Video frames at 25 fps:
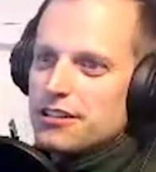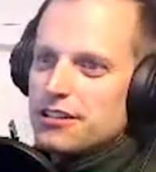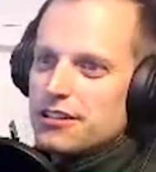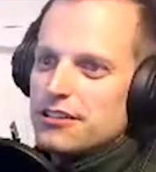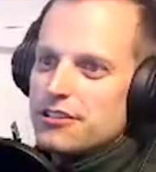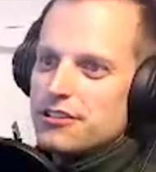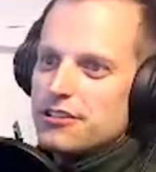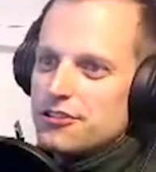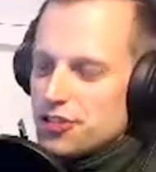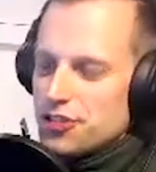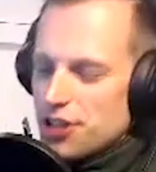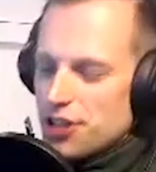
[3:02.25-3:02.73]

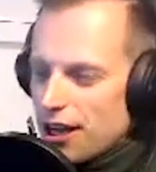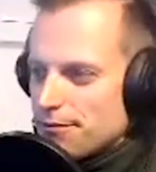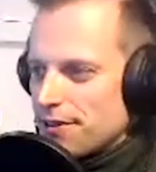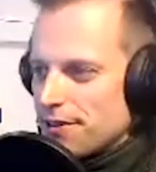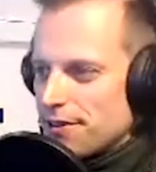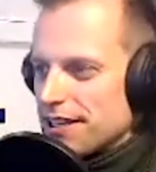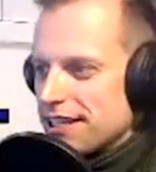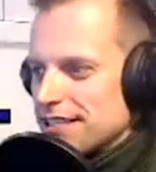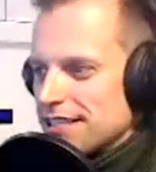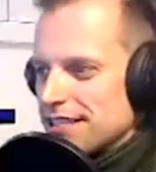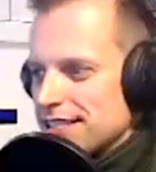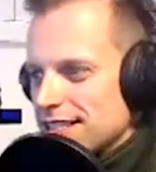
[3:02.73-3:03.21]
job
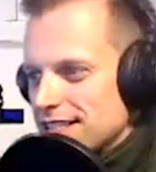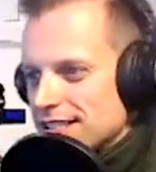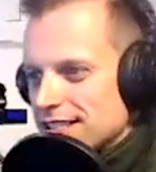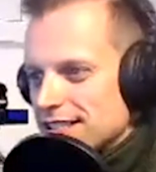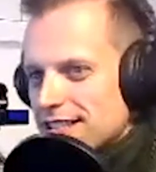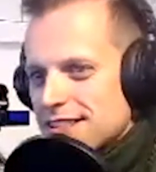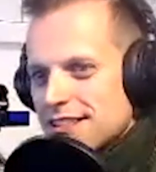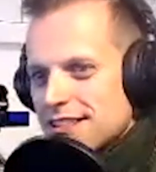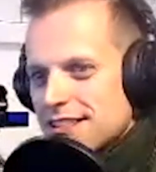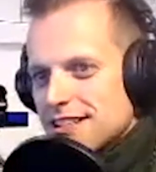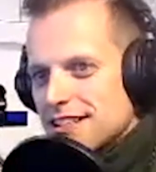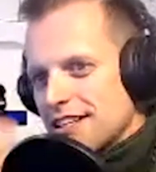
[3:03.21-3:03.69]

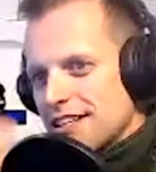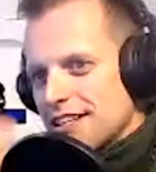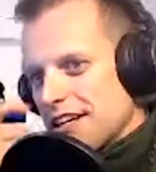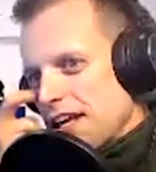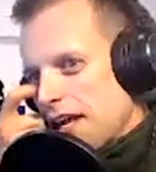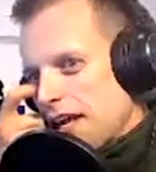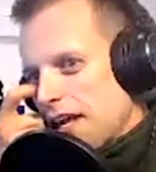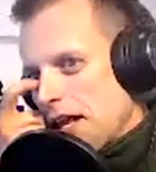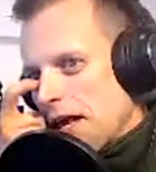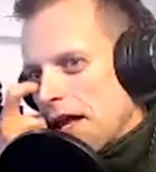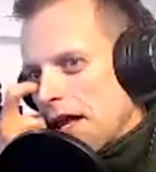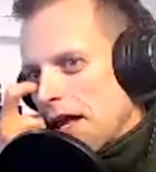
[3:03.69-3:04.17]
vacancies,
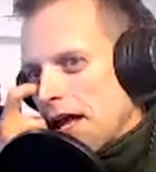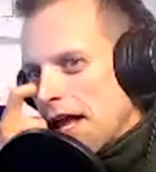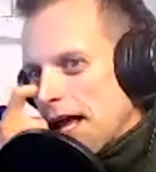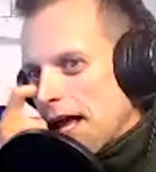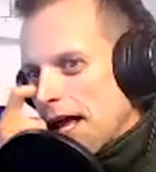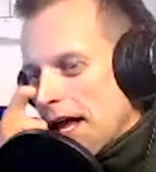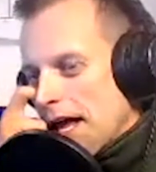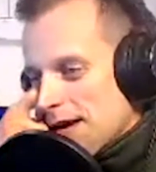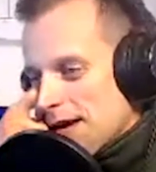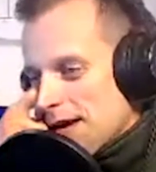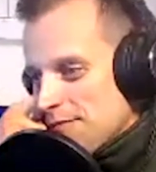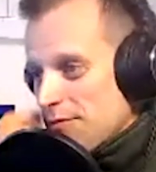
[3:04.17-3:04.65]

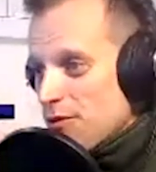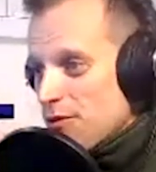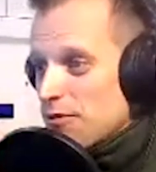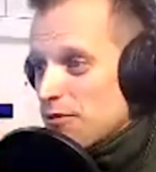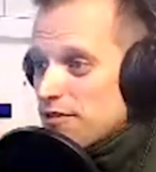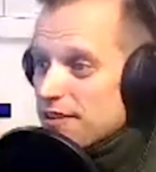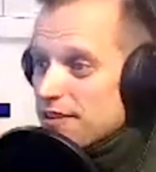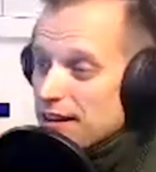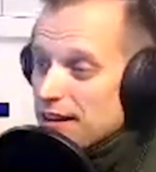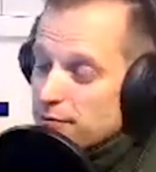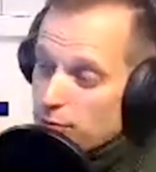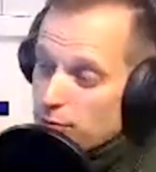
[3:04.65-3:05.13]
but we've
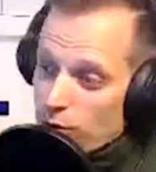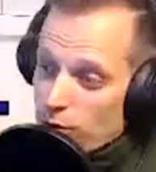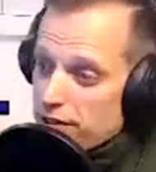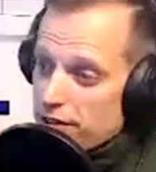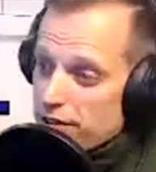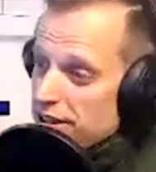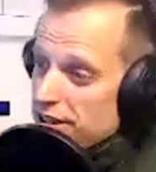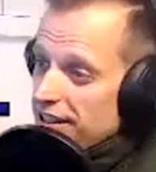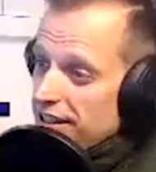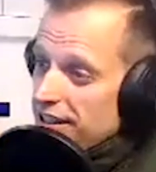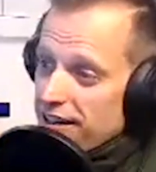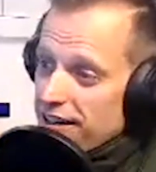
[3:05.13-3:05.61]
got more
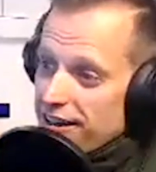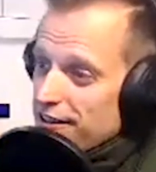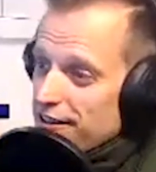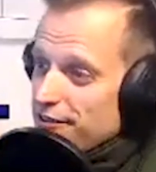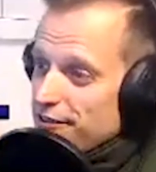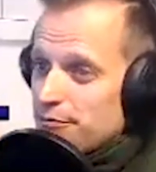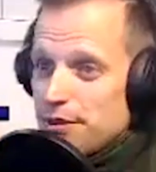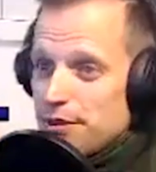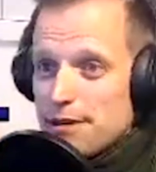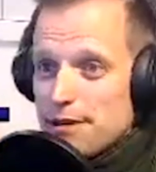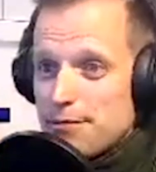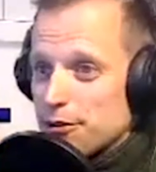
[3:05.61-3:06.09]
than
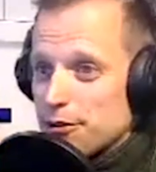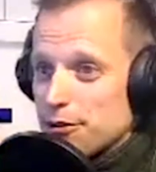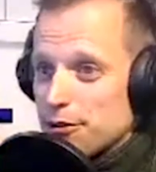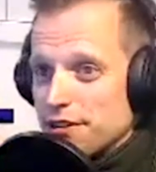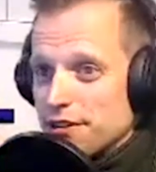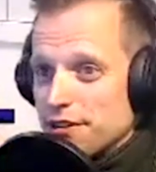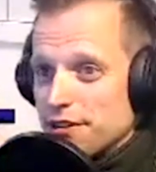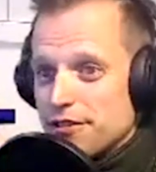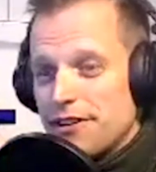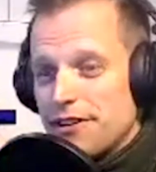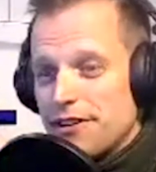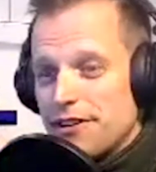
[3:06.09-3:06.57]
enough people
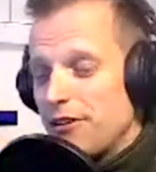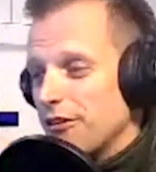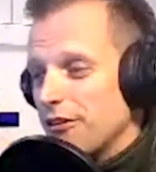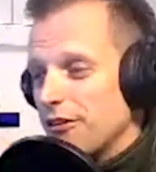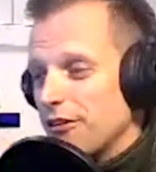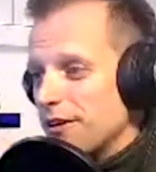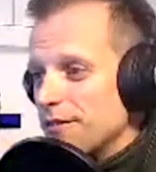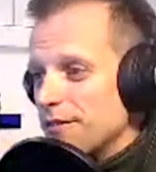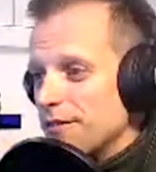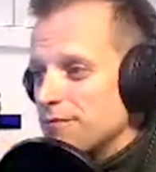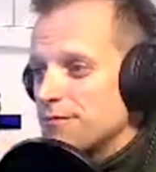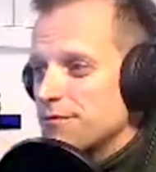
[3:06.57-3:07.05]
to fill
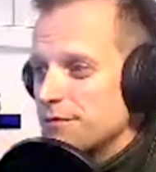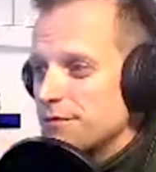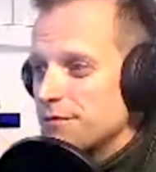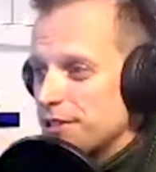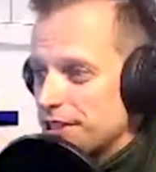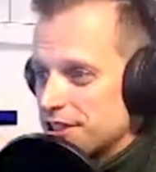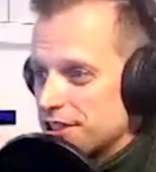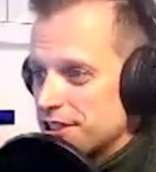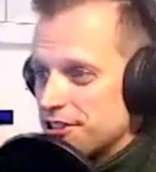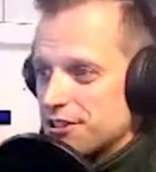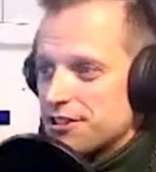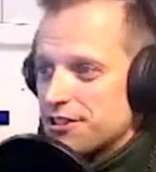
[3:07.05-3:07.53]
them. We're
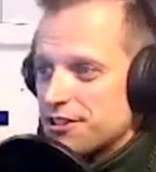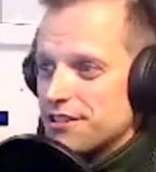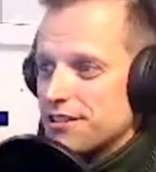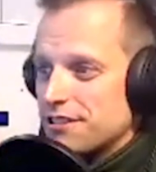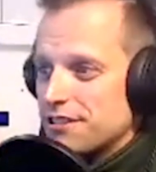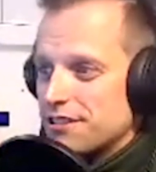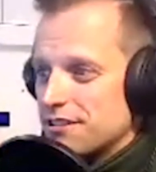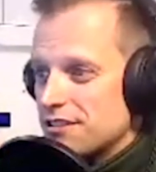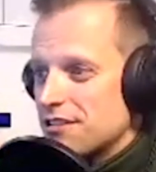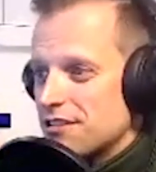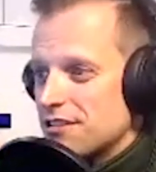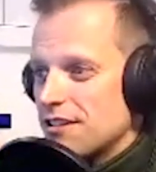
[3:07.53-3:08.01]

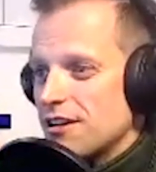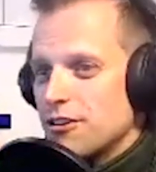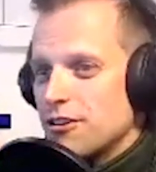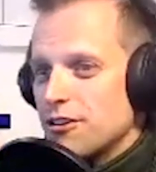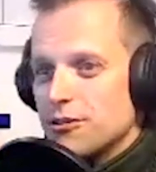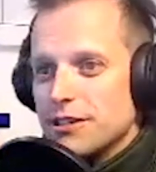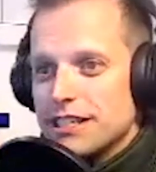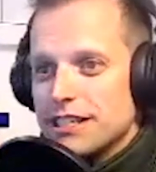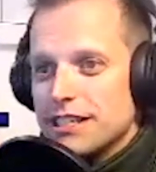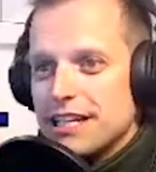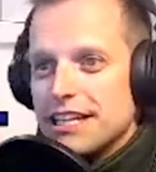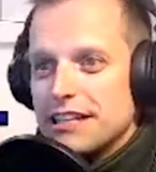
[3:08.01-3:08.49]
just slow
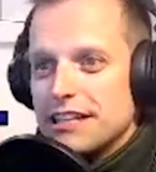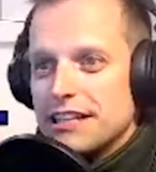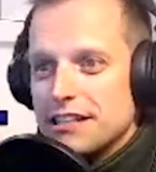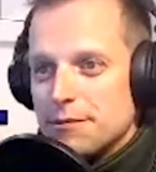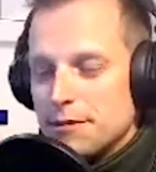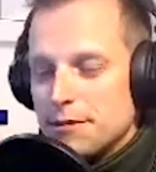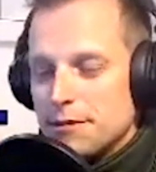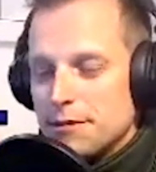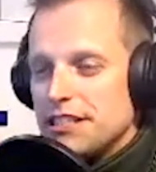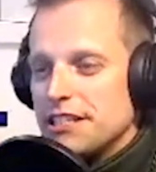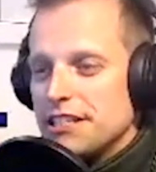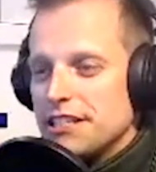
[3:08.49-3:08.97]
at getting
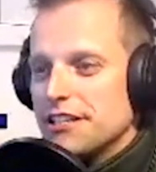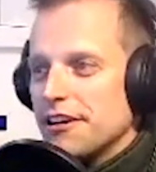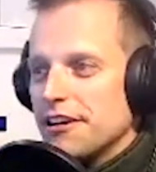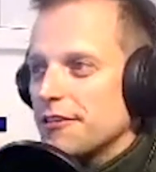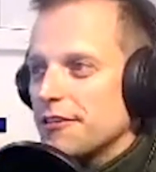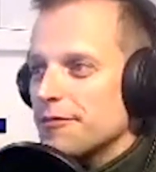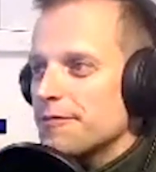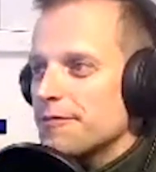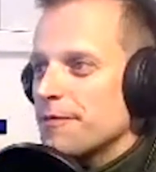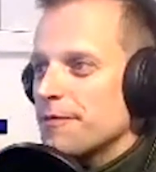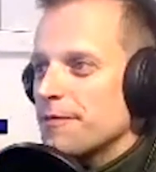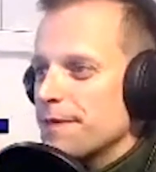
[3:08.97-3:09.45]
them in here,
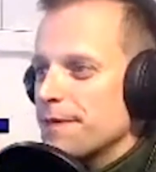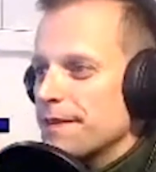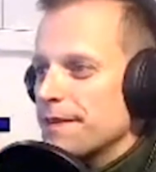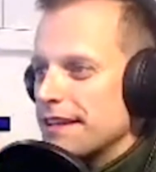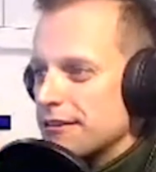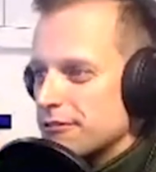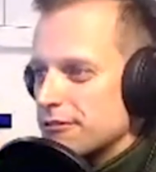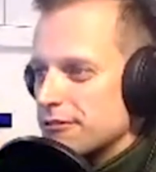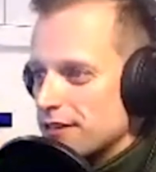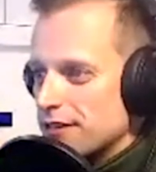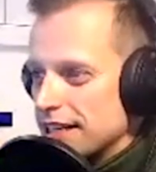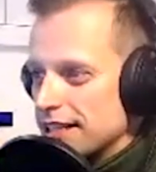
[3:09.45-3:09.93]

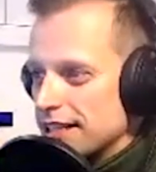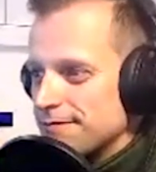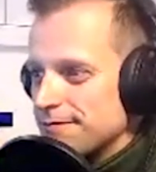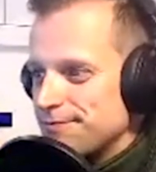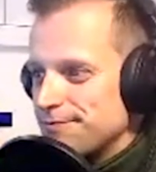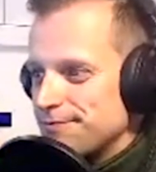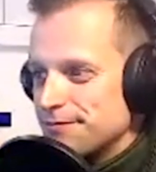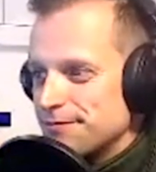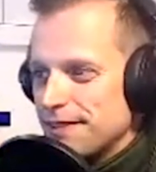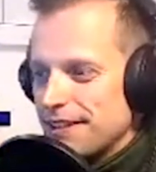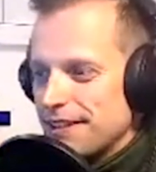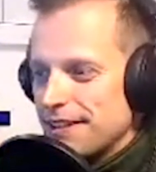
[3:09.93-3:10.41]
right?
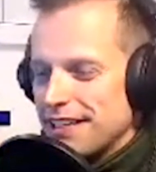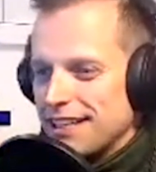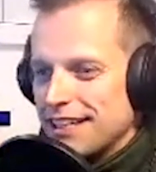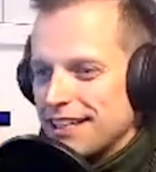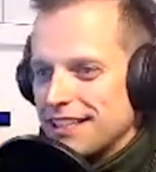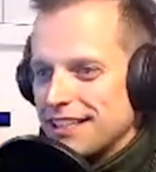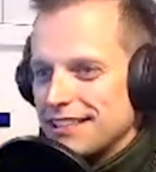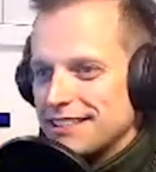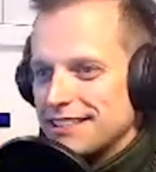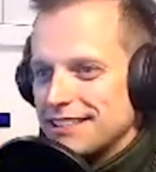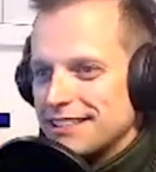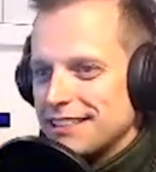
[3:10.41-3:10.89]

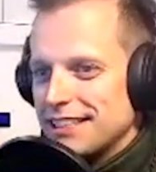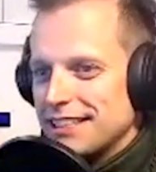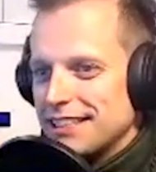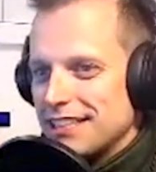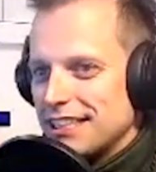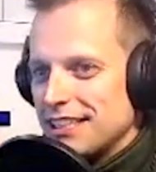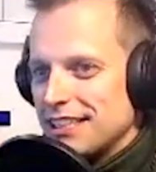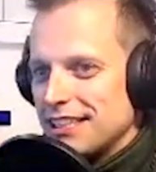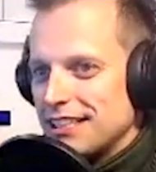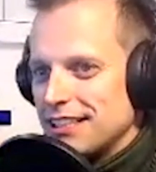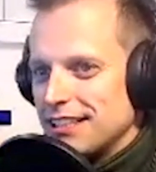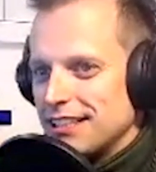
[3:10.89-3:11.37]
And
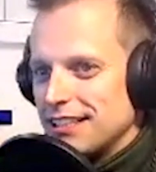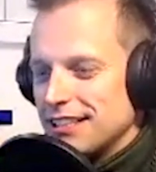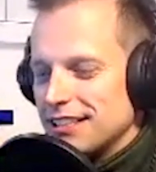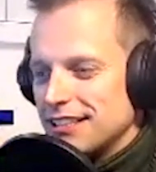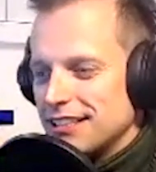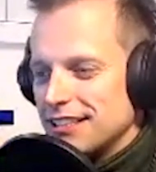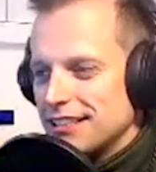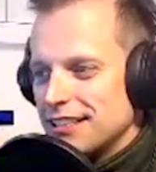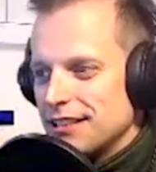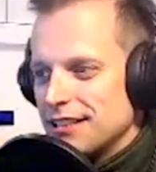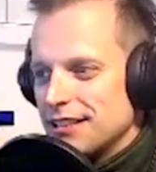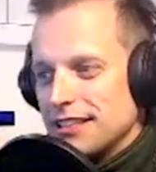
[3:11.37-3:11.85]

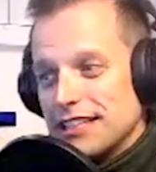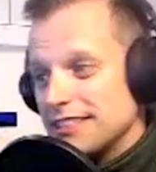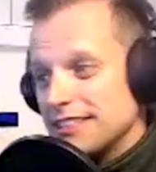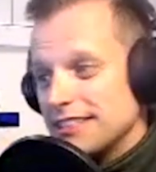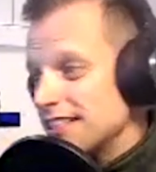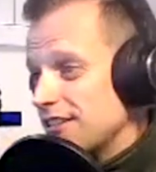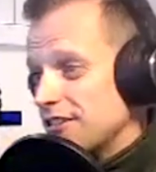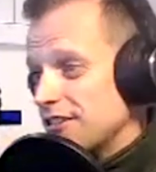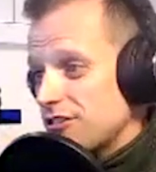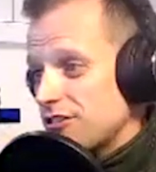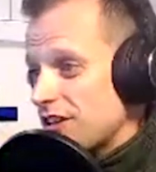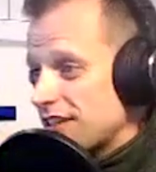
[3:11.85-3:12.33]
that
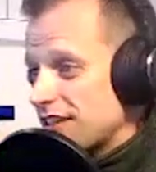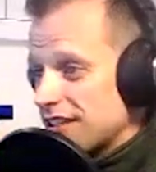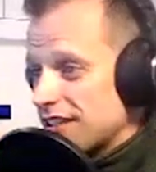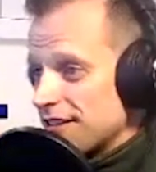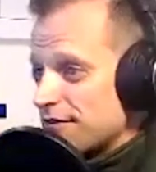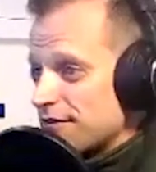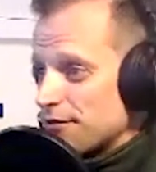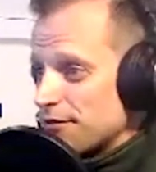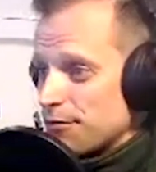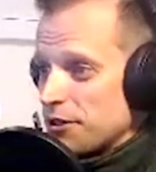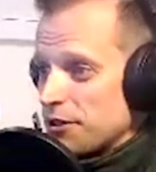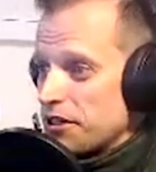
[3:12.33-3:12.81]
sounds oddly
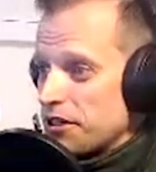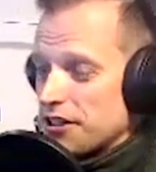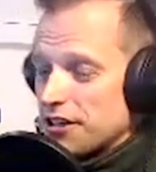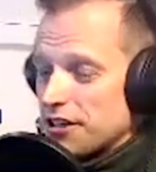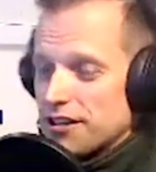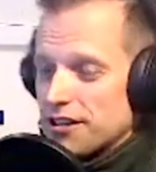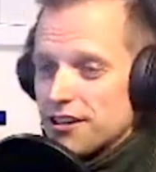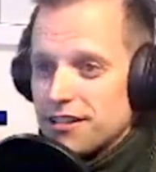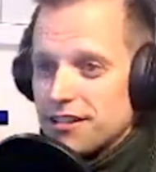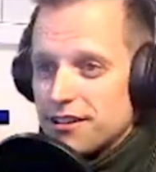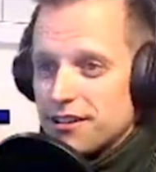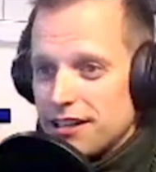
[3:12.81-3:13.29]

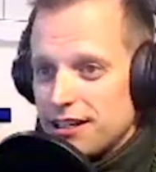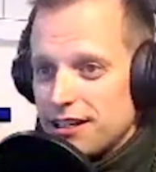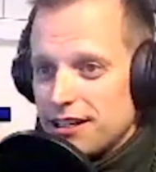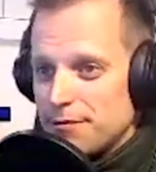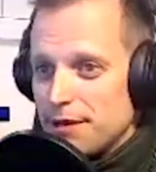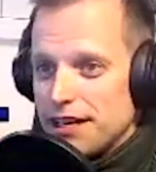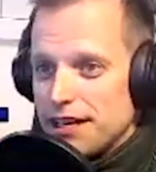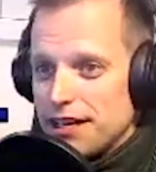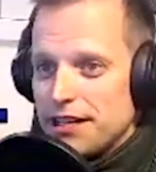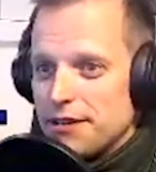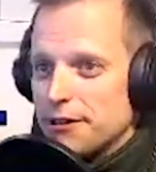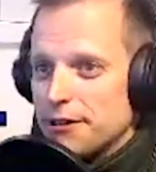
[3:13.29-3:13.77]
familiar in
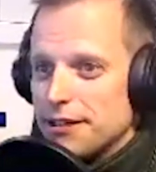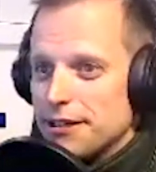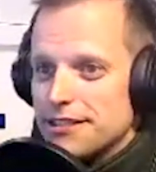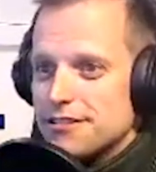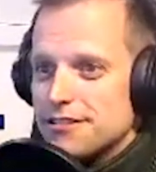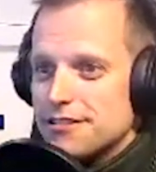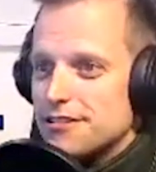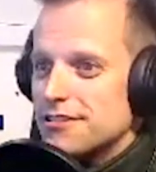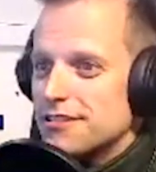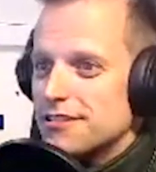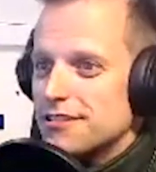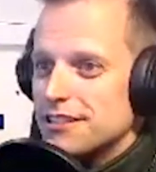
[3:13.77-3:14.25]
many
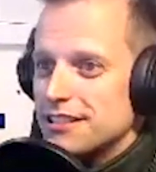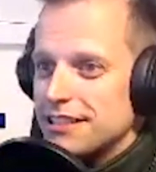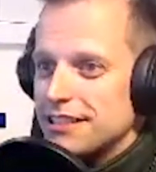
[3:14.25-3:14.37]
ways.